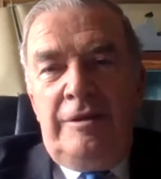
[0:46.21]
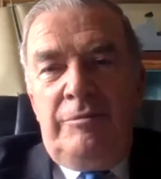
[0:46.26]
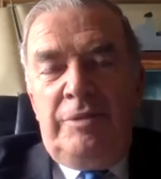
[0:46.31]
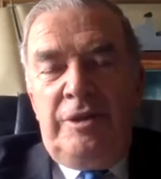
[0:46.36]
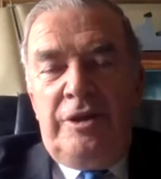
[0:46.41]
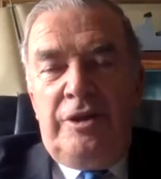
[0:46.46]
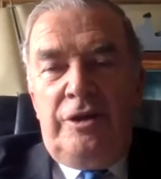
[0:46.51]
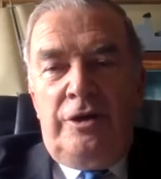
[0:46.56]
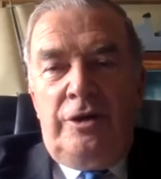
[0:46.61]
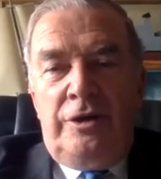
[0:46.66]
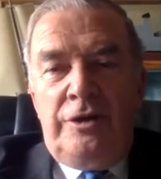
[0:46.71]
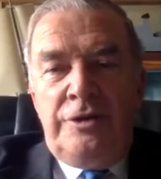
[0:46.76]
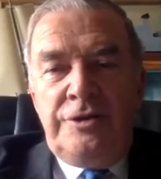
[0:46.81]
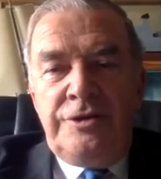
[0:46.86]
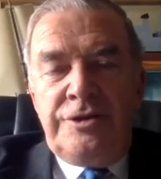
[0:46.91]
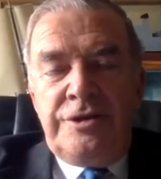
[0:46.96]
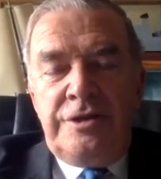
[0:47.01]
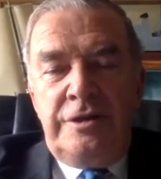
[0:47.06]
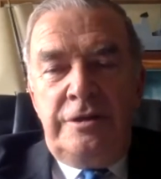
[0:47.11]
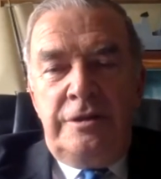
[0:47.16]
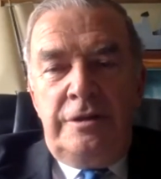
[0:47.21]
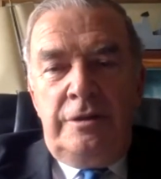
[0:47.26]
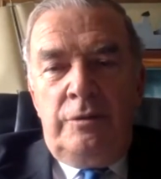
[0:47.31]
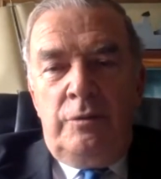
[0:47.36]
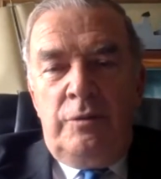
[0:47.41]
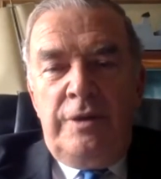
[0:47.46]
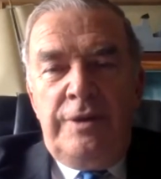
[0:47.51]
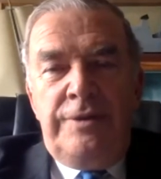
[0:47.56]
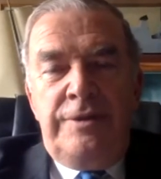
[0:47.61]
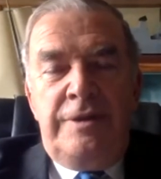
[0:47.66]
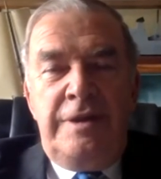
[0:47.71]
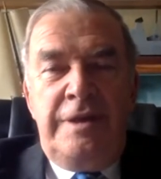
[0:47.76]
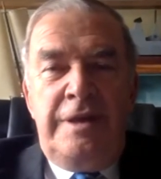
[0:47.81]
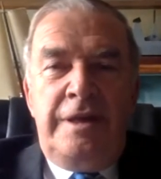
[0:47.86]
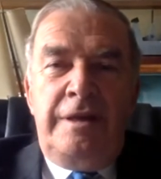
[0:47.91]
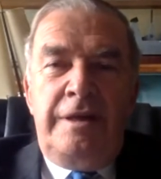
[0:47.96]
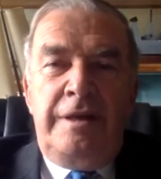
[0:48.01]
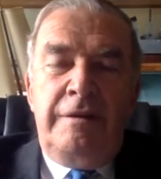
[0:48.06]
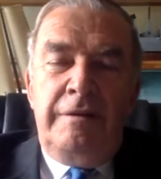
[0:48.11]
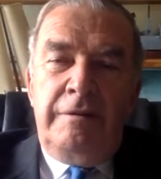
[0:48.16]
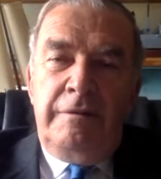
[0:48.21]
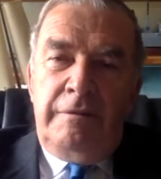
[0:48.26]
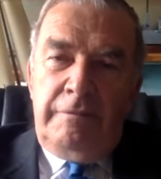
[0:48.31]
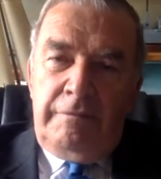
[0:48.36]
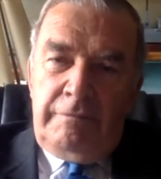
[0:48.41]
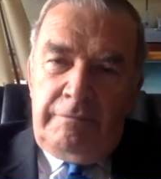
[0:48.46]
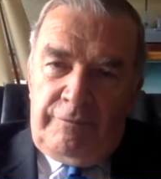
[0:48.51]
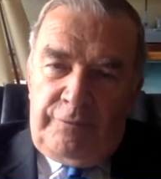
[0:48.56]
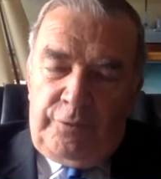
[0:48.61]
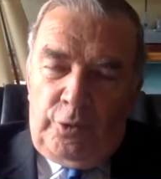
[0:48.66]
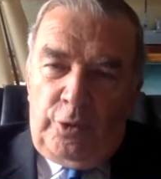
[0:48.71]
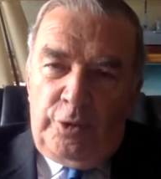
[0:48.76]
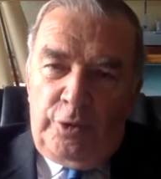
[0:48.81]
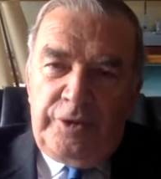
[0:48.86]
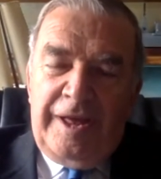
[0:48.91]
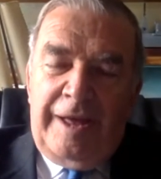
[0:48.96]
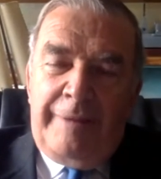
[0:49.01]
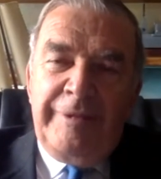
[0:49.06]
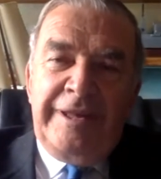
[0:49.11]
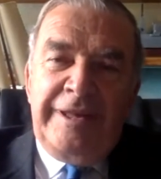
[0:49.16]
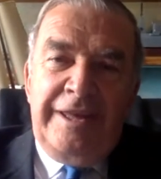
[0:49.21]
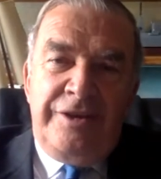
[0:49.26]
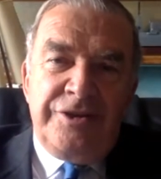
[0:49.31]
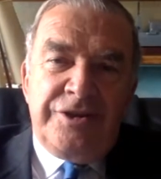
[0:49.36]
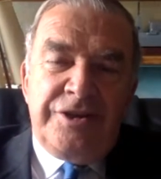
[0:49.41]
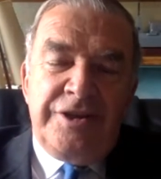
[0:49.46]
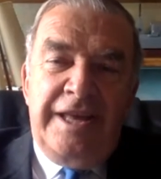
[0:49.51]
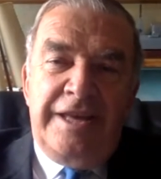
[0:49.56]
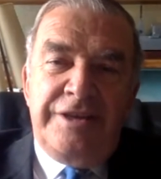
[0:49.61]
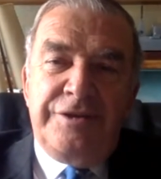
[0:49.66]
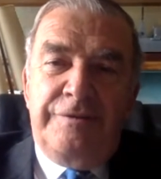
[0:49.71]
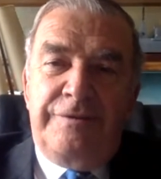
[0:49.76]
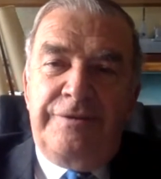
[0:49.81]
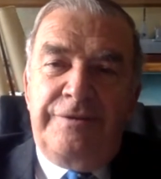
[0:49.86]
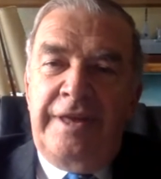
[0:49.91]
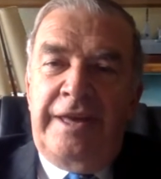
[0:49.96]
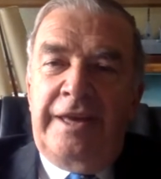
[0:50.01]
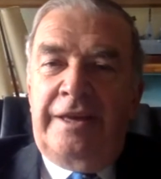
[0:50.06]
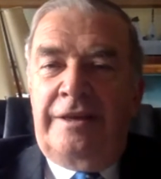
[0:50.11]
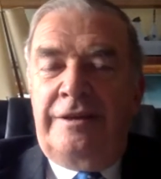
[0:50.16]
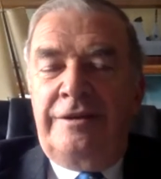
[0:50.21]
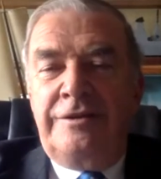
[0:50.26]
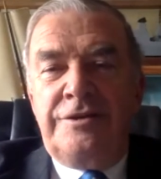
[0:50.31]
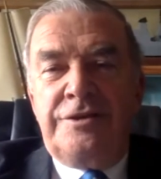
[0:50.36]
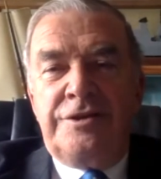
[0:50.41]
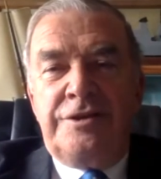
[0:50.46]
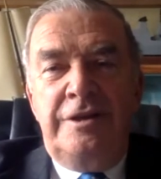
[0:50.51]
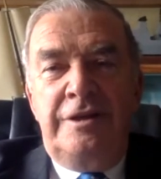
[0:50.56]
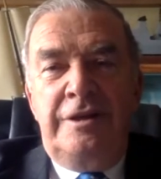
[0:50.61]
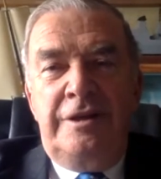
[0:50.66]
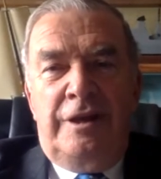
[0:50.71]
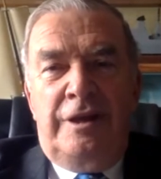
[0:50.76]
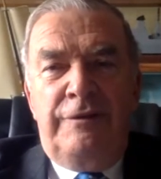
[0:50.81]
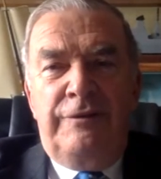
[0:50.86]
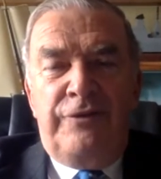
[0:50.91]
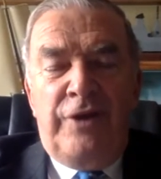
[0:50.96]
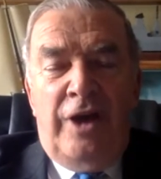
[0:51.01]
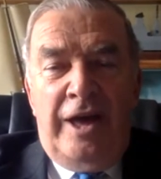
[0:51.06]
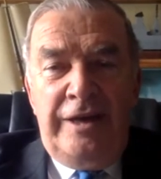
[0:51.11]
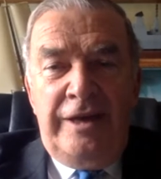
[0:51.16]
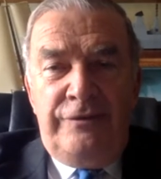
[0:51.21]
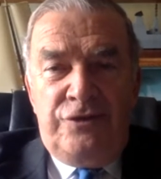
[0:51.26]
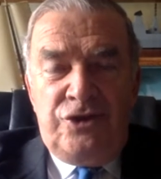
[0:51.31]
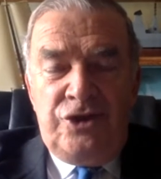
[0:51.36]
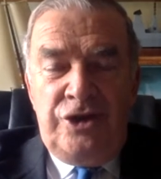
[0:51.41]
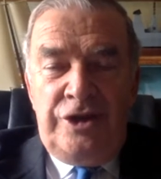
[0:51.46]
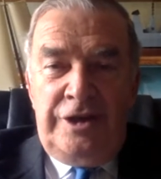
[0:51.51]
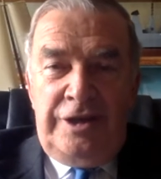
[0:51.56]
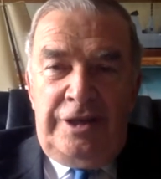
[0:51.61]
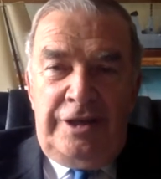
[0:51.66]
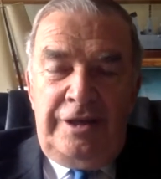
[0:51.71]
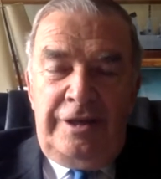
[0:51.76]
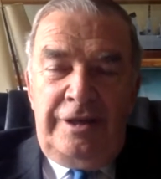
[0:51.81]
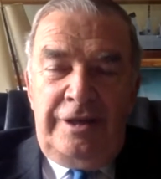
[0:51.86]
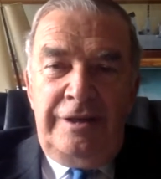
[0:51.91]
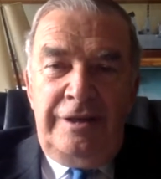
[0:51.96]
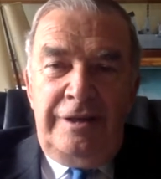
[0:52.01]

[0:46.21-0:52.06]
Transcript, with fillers: because with the forthcoming Internet of Things and 5G,